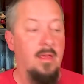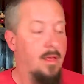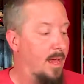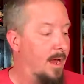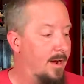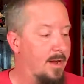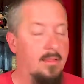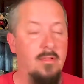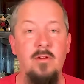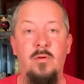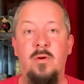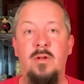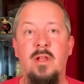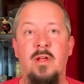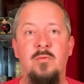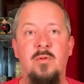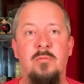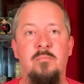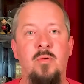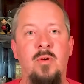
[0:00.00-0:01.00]
Alright, so we're done
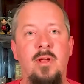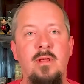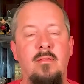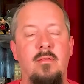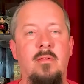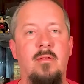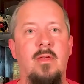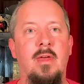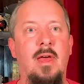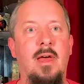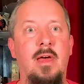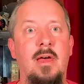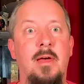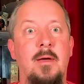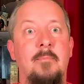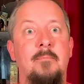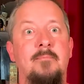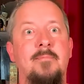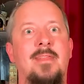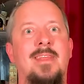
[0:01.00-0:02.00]
with prints.
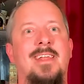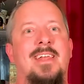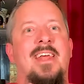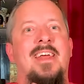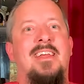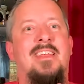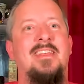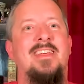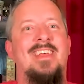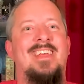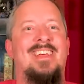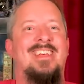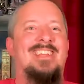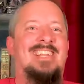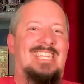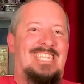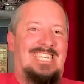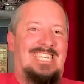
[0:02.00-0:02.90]
The next thing...